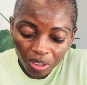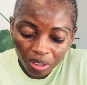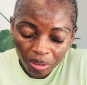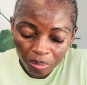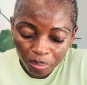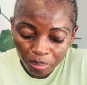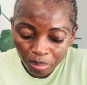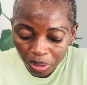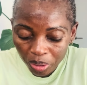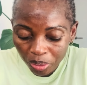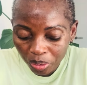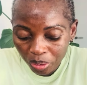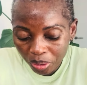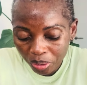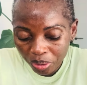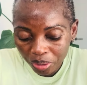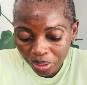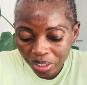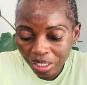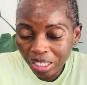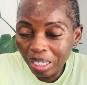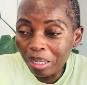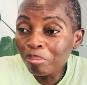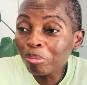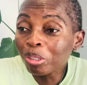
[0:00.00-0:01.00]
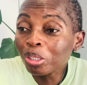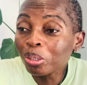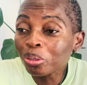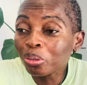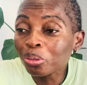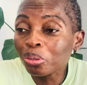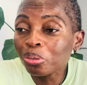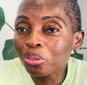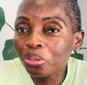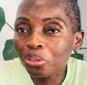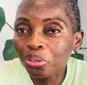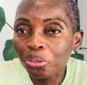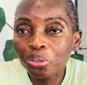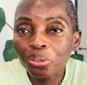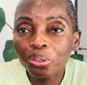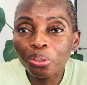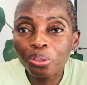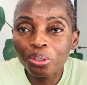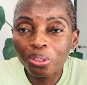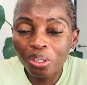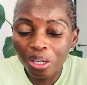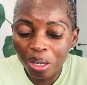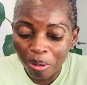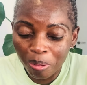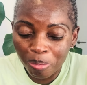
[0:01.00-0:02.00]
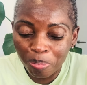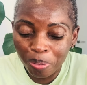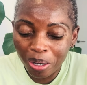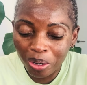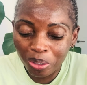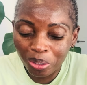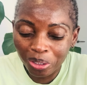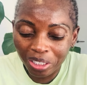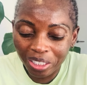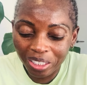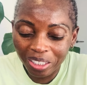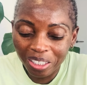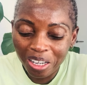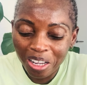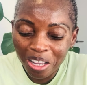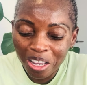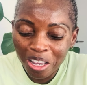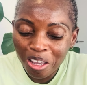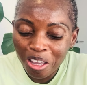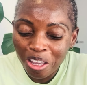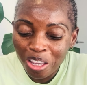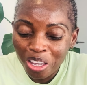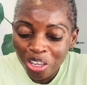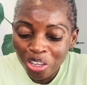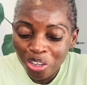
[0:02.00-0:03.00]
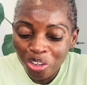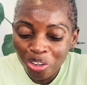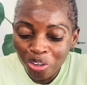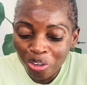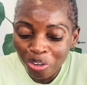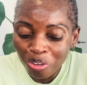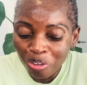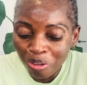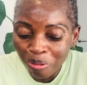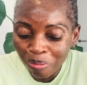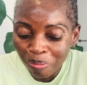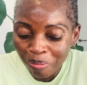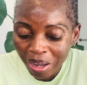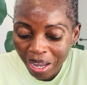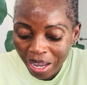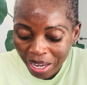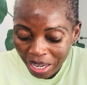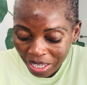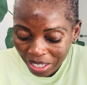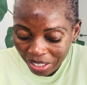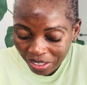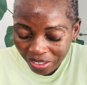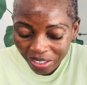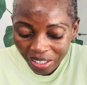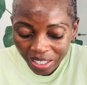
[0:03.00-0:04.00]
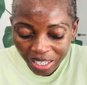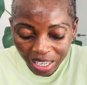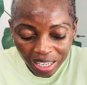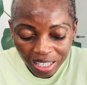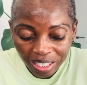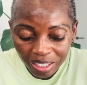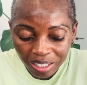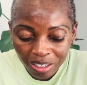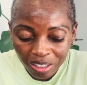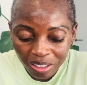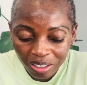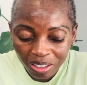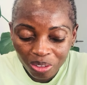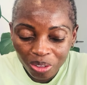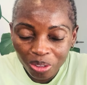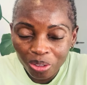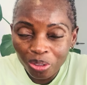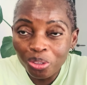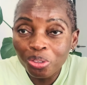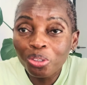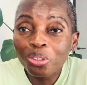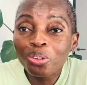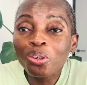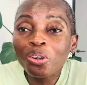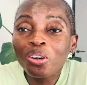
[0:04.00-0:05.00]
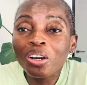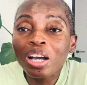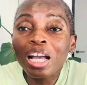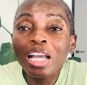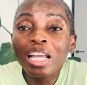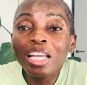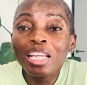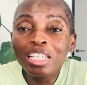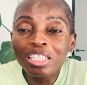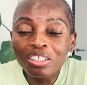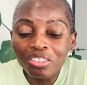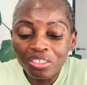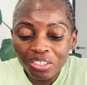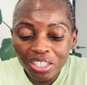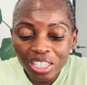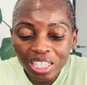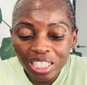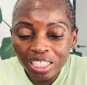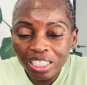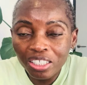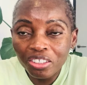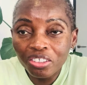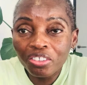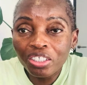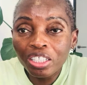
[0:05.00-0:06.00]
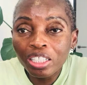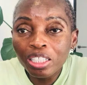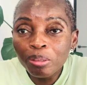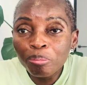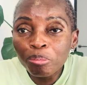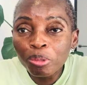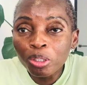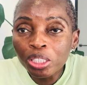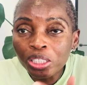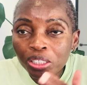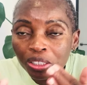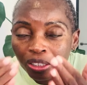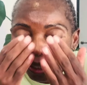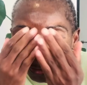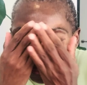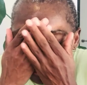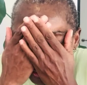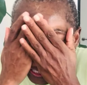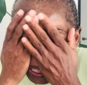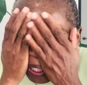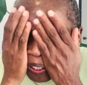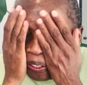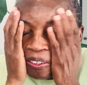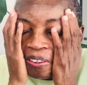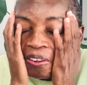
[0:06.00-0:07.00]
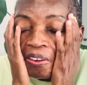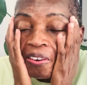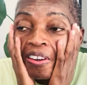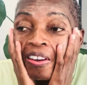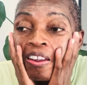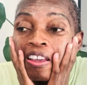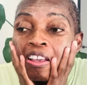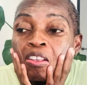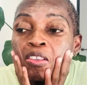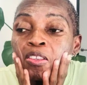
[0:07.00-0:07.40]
because I'm not too sure about, my skin, although I really moisturize today.